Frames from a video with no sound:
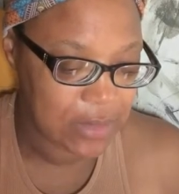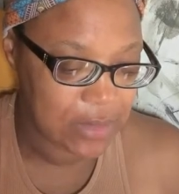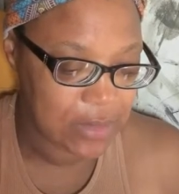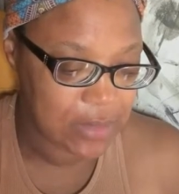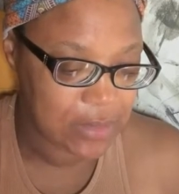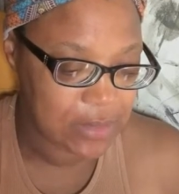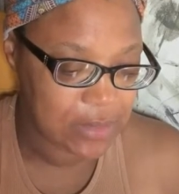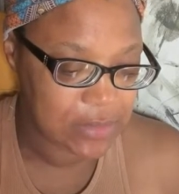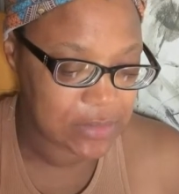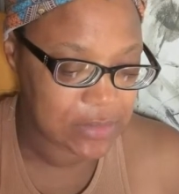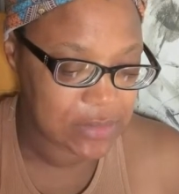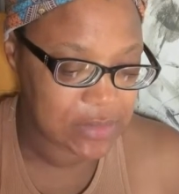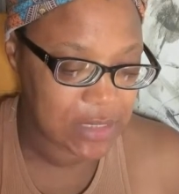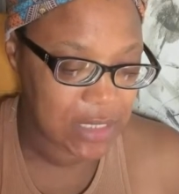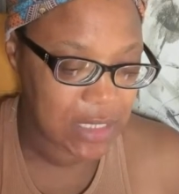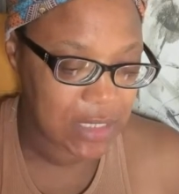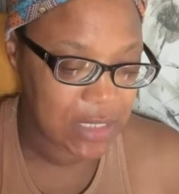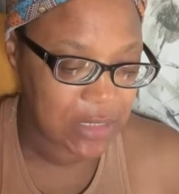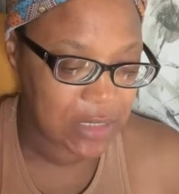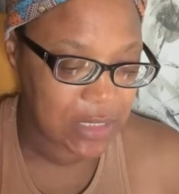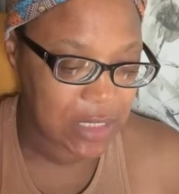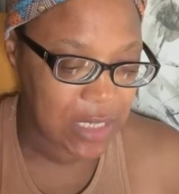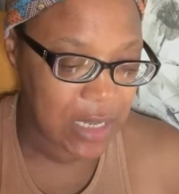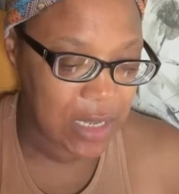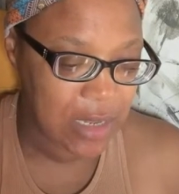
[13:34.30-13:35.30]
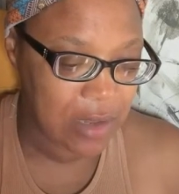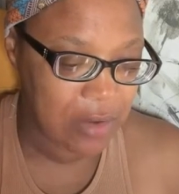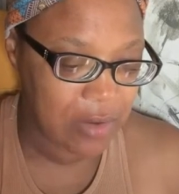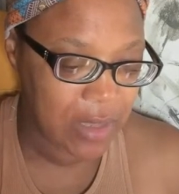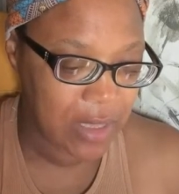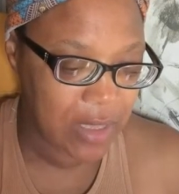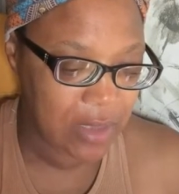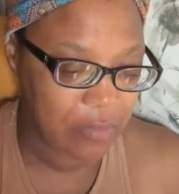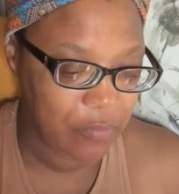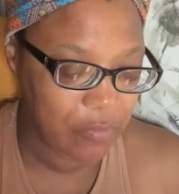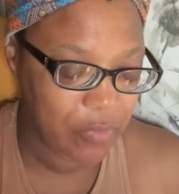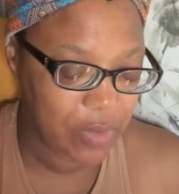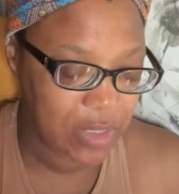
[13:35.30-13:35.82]
Set thou a
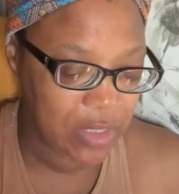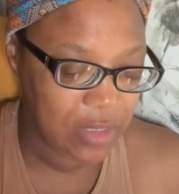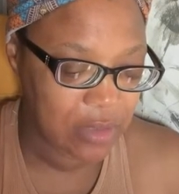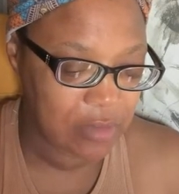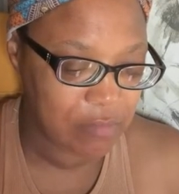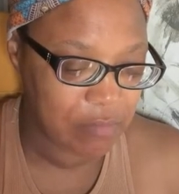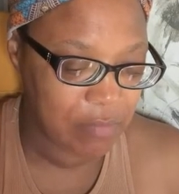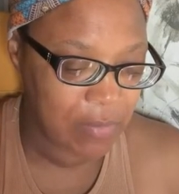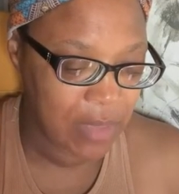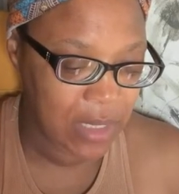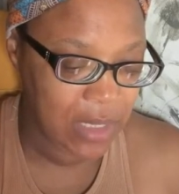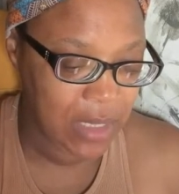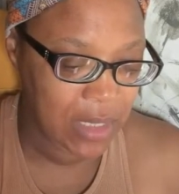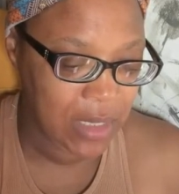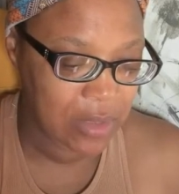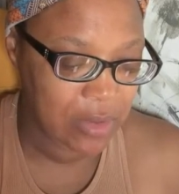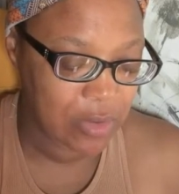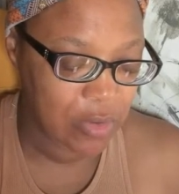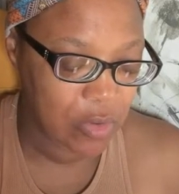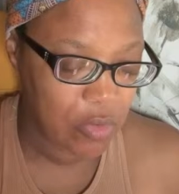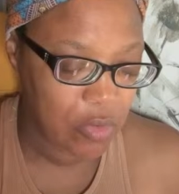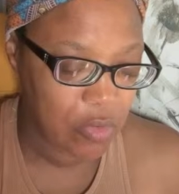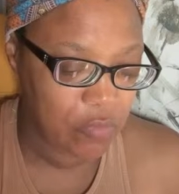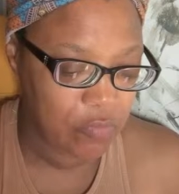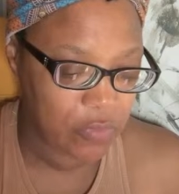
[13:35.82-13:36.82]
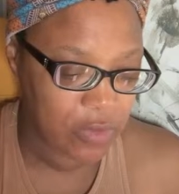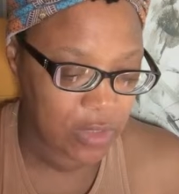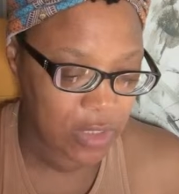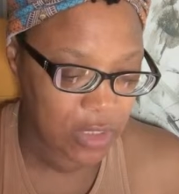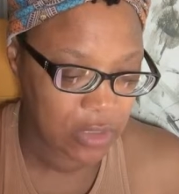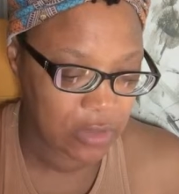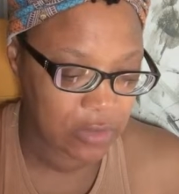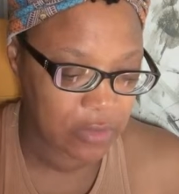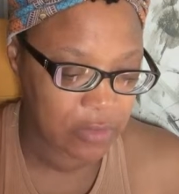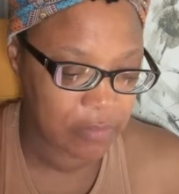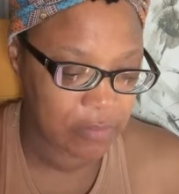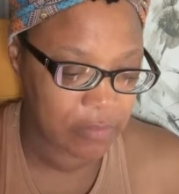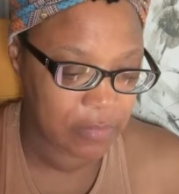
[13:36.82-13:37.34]
wicked man over
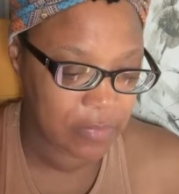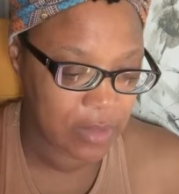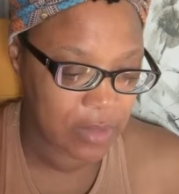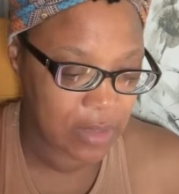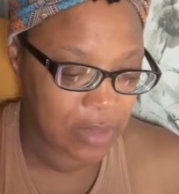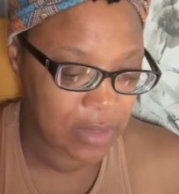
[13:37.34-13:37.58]
him,